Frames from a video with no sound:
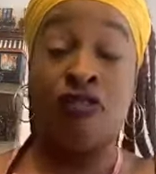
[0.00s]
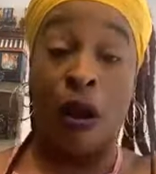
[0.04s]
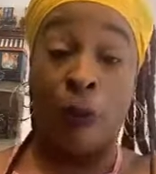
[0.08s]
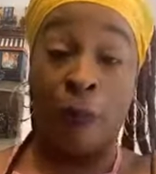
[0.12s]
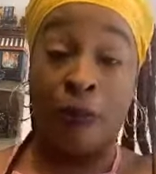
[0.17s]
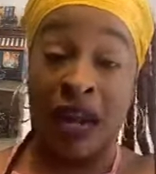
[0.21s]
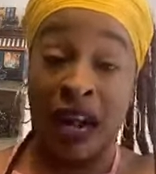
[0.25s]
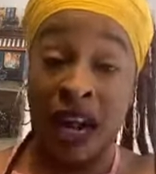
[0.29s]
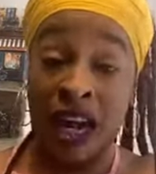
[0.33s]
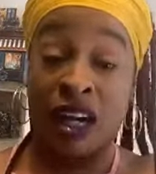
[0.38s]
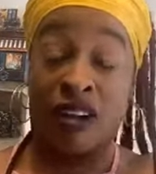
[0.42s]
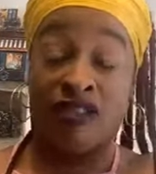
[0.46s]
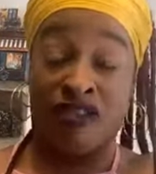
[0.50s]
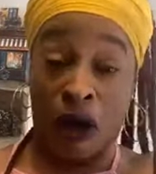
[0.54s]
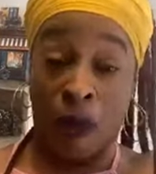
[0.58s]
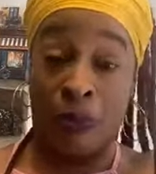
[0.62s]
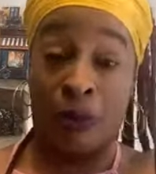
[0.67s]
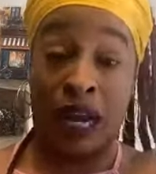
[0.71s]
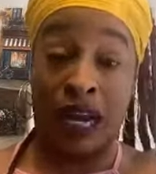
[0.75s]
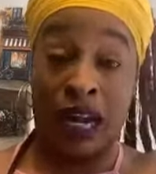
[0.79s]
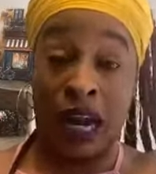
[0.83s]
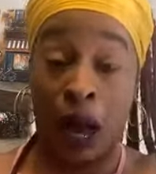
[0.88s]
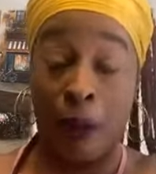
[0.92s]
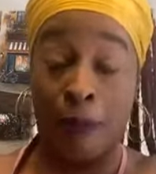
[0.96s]
from the
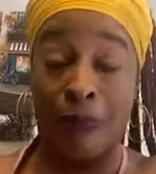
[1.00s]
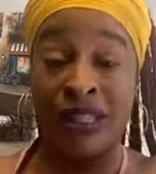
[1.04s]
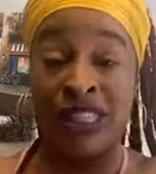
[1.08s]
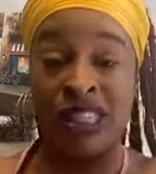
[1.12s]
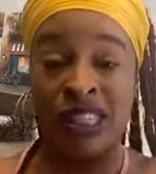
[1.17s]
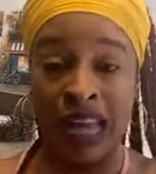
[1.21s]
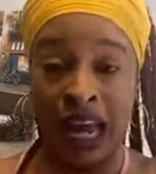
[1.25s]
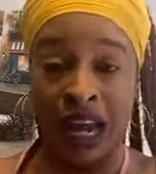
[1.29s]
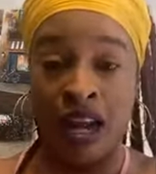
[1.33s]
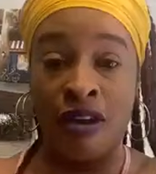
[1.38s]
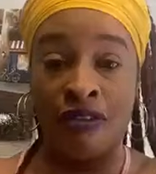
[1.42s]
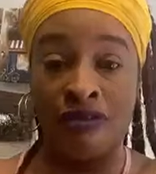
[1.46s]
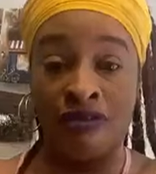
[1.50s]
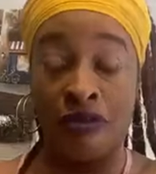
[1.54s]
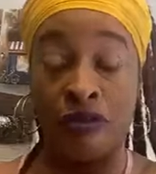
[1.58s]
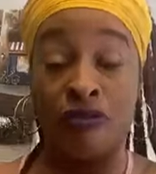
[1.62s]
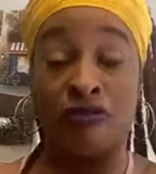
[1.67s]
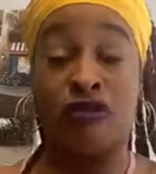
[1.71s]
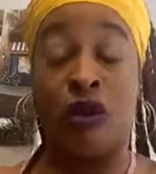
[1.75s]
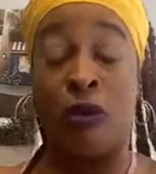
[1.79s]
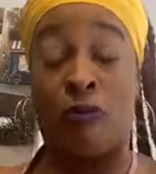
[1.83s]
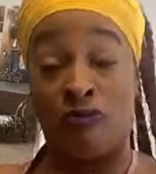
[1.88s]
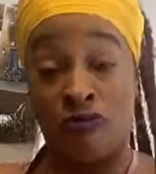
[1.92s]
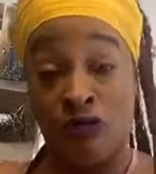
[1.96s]
from Columbus sell
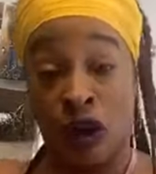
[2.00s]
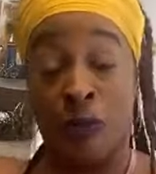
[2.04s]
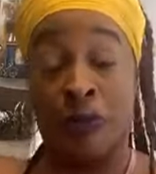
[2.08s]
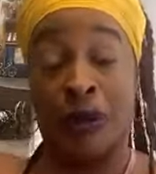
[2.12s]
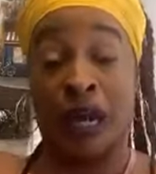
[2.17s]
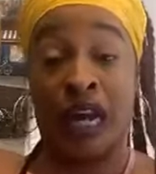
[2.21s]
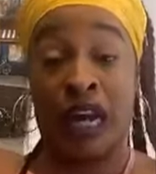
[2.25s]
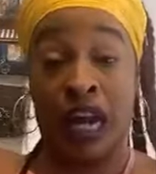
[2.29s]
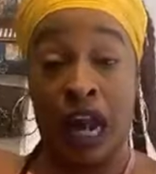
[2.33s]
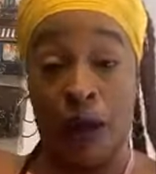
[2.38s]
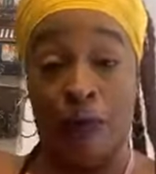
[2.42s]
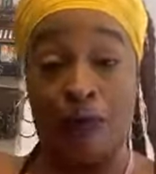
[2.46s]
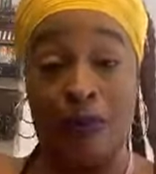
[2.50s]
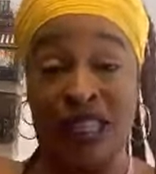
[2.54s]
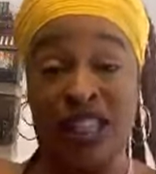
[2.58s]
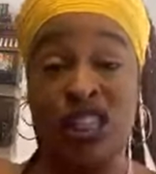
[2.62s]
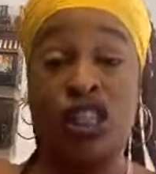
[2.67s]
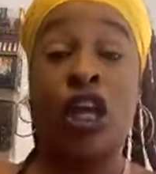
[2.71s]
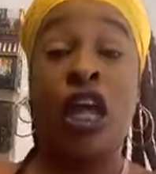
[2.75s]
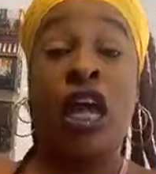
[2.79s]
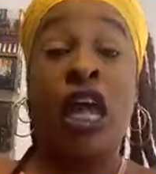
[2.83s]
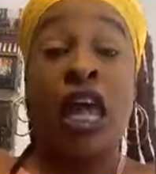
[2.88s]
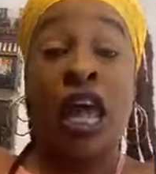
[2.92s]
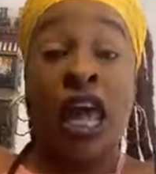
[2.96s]
from, from
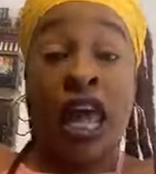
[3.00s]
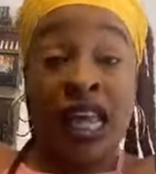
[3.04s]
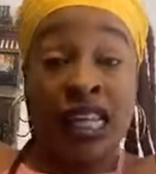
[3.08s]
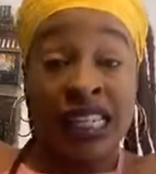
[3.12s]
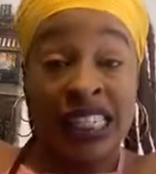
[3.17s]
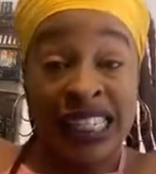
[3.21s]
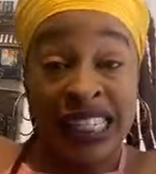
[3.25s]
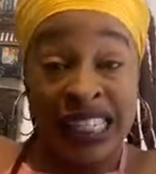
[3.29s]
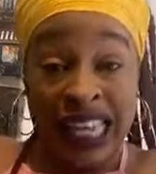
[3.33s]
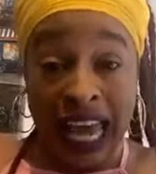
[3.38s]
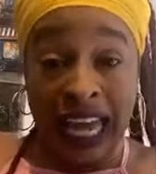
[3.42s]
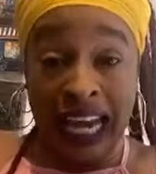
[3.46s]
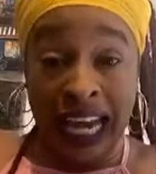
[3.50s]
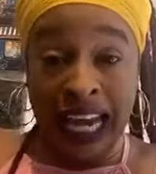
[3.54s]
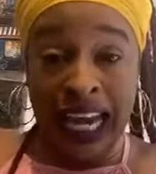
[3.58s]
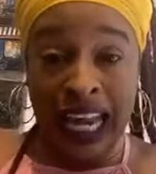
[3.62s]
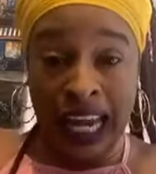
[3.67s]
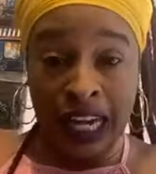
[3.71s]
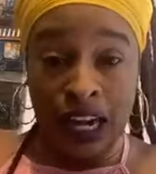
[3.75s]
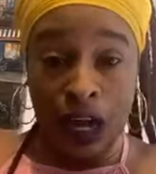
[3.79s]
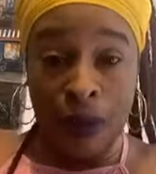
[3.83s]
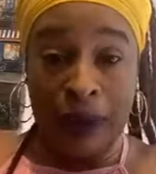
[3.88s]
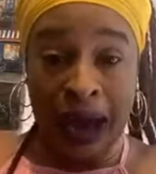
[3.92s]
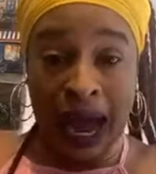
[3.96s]
Columbus
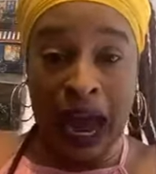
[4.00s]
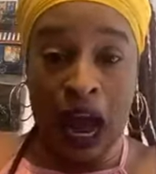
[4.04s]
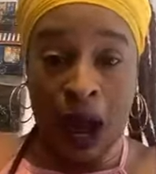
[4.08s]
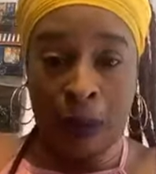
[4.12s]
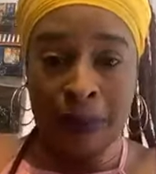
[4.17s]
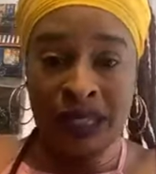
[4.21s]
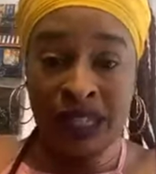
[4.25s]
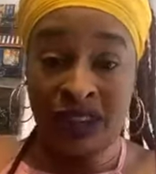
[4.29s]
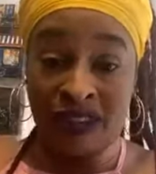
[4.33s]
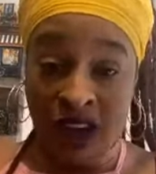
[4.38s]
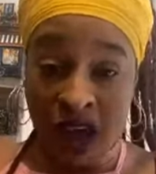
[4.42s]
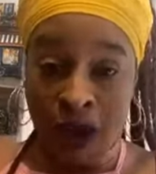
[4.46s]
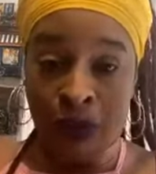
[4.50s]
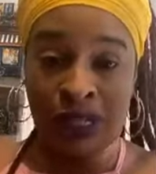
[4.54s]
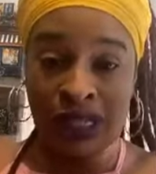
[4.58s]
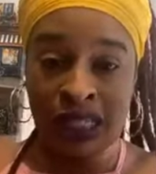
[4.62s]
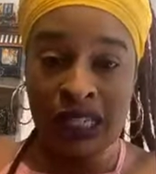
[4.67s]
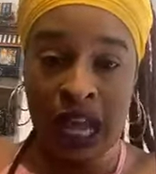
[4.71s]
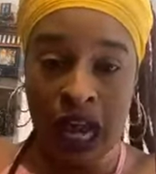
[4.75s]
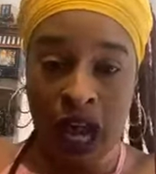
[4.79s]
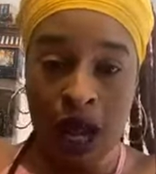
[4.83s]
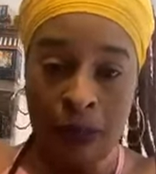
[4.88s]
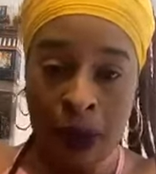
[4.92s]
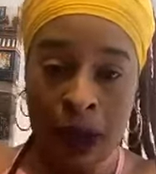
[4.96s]
settle in the Bahamas if I
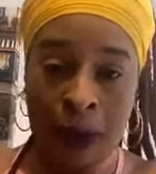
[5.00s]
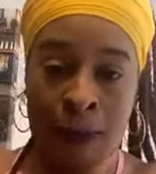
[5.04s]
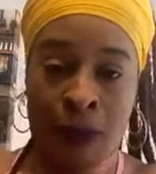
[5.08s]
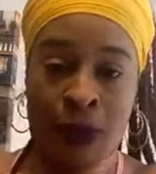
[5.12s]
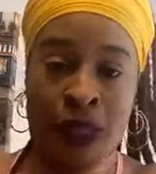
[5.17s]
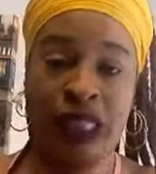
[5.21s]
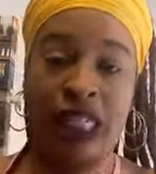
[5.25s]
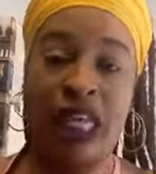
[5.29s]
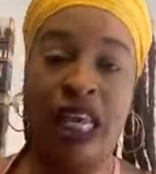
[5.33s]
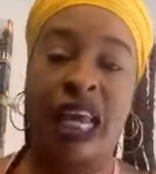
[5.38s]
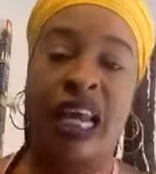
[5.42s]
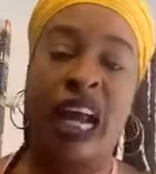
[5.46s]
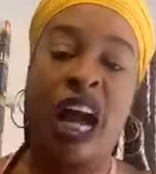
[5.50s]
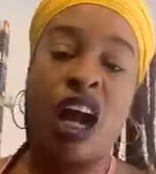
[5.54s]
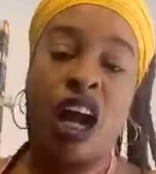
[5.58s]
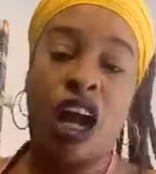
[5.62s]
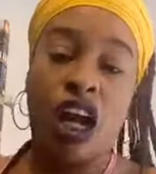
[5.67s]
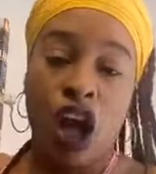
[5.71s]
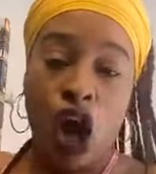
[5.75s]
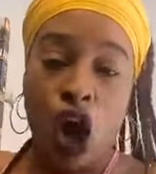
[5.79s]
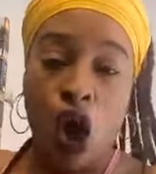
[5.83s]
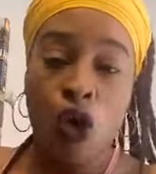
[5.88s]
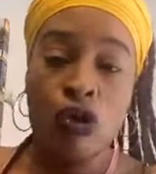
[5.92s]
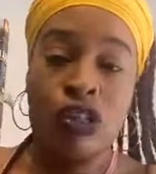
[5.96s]
was selling my pussy at a
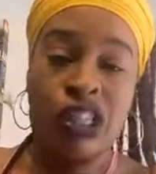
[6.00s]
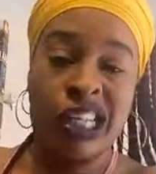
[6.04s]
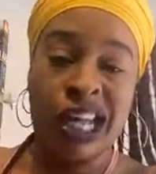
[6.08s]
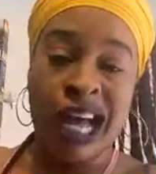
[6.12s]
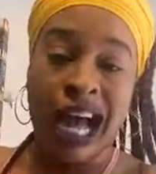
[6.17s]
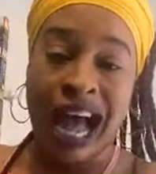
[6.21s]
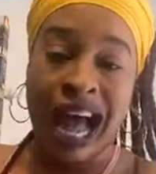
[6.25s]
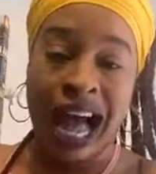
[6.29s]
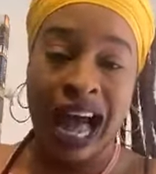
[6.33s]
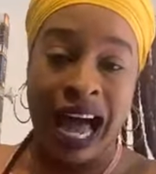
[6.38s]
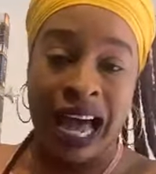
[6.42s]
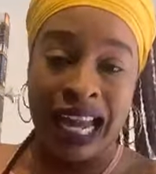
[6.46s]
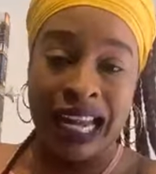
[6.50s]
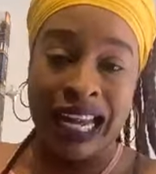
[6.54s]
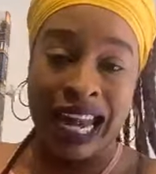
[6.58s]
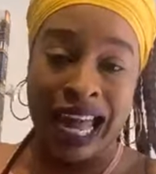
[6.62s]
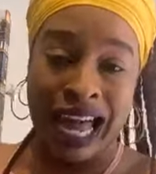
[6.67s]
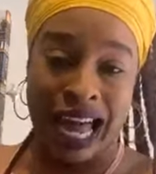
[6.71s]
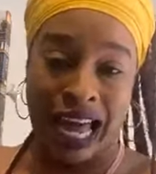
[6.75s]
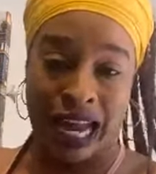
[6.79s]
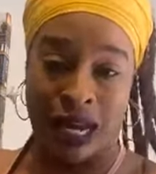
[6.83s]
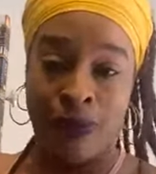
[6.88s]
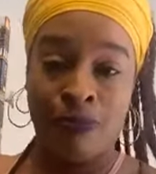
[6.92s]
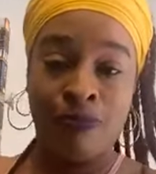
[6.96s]
house, car, and
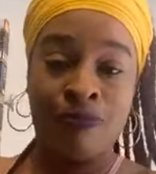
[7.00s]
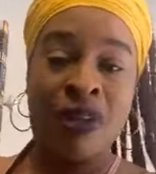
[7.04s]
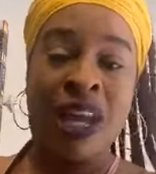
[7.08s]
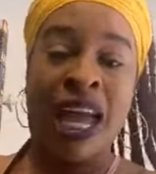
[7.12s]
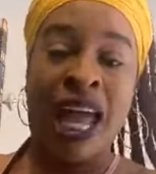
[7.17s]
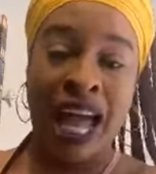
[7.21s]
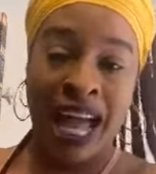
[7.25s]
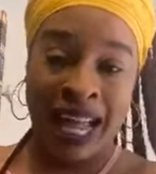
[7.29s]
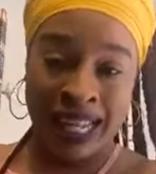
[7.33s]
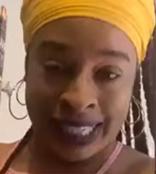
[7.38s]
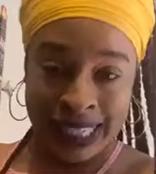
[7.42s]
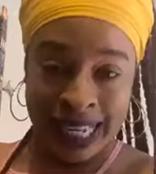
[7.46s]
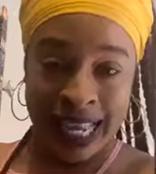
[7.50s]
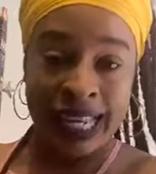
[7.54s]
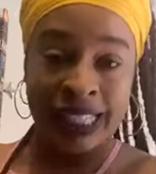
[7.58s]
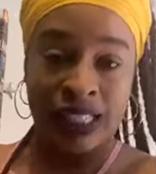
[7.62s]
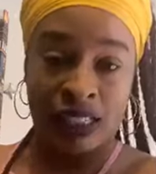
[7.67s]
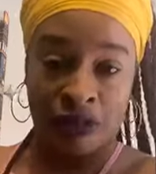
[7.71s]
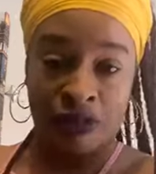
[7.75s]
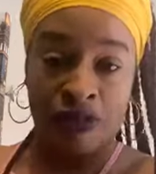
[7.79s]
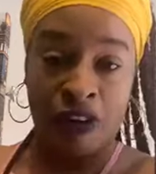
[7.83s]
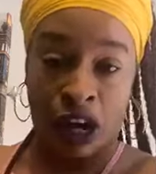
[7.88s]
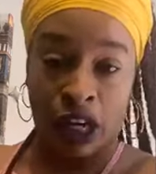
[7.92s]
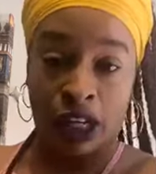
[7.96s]
land and
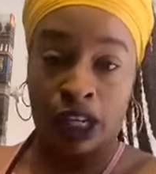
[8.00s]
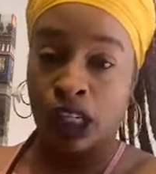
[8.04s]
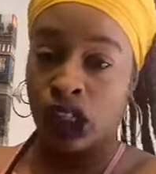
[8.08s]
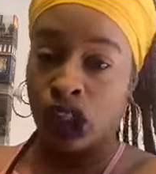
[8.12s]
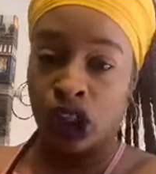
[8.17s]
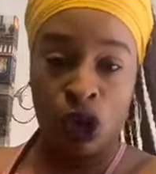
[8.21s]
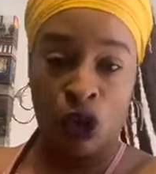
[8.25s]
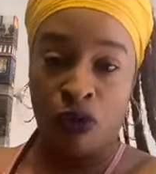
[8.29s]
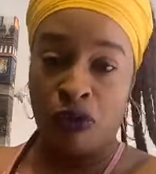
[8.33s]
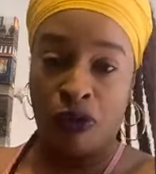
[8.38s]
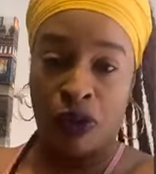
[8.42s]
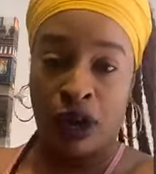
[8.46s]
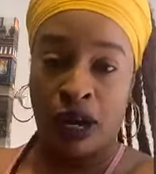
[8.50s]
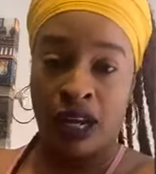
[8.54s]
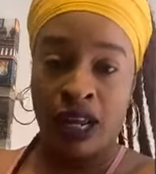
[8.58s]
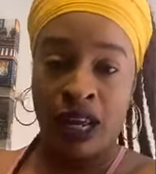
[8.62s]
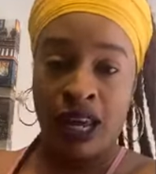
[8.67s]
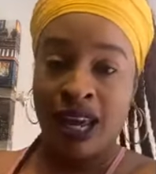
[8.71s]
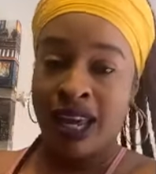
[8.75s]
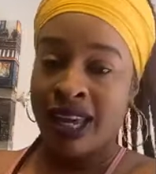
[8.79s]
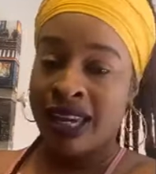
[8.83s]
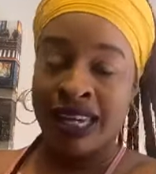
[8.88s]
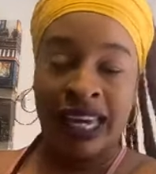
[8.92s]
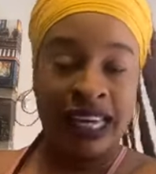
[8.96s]
things to fucking show for
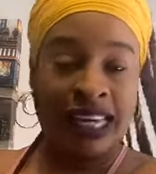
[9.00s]
it.